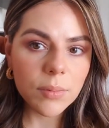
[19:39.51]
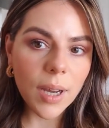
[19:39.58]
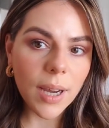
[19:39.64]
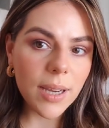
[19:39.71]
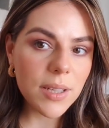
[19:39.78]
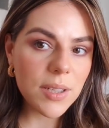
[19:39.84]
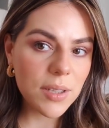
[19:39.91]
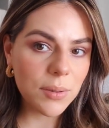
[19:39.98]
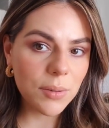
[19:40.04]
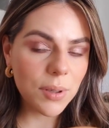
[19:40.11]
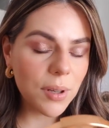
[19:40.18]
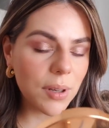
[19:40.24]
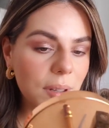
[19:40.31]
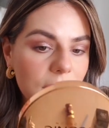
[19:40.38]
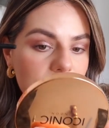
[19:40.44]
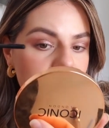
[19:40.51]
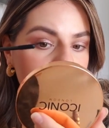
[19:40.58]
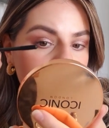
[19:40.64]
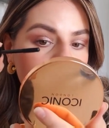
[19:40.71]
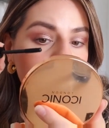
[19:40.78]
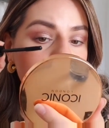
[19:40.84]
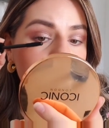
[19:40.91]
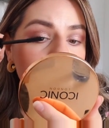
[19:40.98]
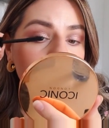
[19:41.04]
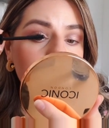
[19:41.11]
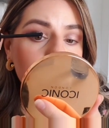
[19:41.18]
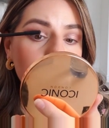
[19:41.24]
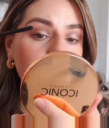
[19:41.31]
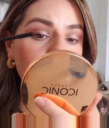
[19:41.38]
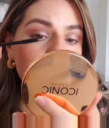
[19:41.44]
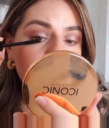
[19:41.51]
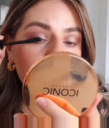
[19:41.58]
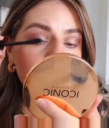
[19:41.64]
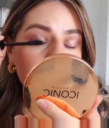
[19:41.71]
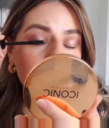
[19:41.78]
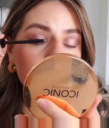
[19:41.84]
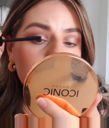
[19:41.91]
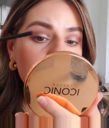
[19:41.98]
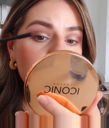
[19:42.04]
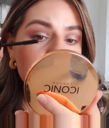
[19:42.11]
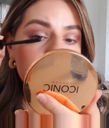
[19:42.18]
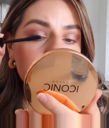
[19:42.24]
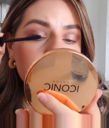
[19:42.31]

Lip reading: I still didn't decide what I want on my lips.